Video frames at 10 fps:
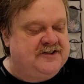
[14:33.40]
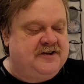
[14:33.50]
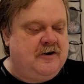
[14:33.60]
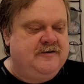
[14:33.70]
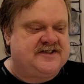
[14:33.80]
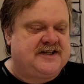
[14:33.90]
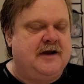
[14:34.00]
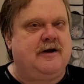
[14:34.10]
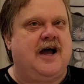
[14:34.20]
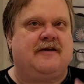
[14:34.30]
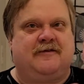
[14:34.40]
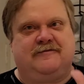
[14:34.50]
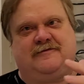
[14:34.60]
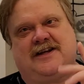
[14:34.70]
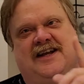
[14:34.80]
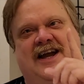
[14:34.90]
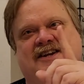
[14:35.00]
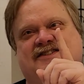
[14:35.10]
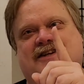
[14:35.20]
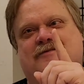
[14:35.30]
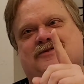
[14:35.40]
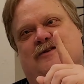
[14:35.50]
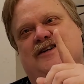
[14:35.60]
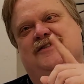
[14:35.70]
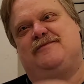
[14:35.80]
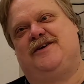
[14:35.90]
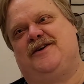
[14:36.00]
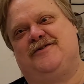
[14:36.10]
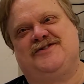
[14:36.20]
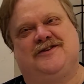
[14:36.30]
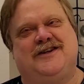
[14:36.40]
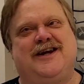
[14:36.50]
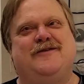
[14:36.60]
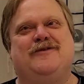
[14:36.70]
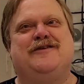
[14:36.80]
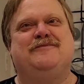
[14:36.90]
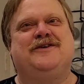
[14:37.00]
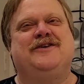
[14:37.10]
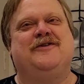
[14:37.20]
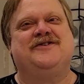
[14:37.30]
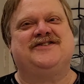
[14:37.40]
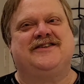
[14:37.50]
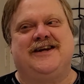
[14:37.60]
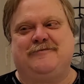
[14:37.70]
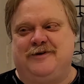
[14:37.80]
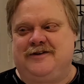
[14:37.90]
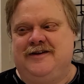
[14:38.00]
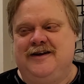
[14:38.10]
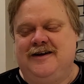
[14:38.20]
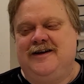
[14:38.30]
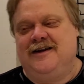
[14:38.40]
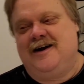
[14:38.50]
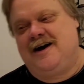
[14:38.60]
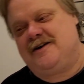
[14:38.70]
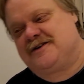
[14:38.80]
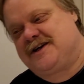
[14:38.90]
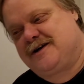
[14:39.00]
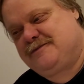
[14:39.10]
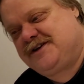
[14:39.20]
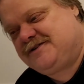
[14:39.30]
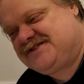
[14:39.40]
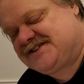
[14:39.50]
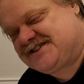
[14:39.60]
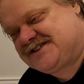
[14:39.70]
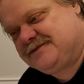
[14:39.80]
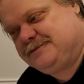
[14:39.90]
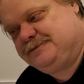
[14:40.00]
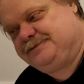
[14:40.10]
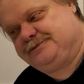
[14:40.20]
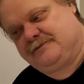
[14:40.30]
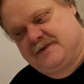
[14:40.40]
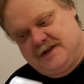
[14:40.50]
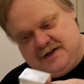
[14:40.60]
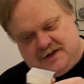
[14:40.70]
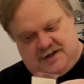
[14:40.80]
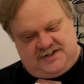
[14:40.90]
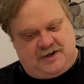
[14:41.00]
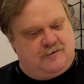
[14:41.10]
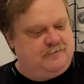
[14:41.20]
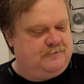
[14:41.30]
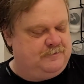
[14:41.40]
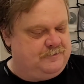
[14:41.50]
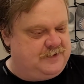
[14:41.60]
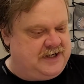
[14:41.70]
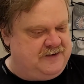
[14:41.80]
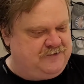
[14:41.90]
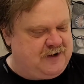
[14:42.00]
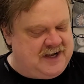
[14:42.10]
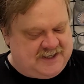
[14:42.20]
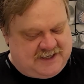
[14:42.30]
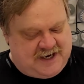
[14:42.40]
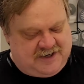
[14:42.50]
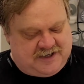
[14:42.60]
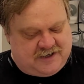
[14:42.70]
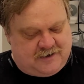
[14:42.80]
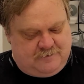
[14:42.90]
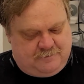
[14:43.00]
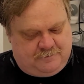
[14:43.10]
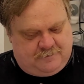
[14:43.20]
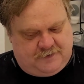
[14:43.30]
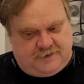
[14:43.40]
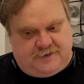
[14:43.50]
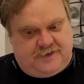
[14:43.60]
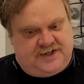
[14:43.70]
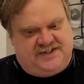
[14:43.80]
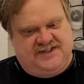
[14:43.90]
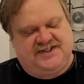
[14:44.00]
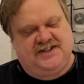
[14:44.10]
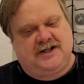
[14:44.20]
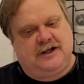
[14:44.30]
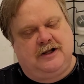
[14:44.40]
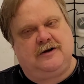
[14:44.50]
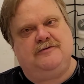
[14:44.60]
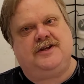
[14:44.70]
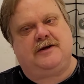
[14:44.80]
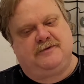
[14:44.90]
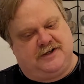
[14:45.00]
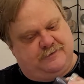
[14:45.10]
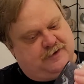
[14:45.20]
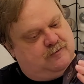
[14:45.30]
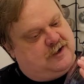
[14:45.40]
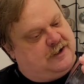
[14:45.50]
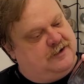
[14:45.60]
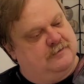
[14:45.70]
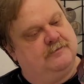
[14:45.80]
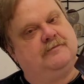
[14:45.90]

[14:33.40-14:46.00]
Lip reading: I turn this camera, I got to stop scratching my nose on camera. I've been noticing that, but I don't care. My nose itches. So after I get out of here, this is the cologne that I'm going to be wearing.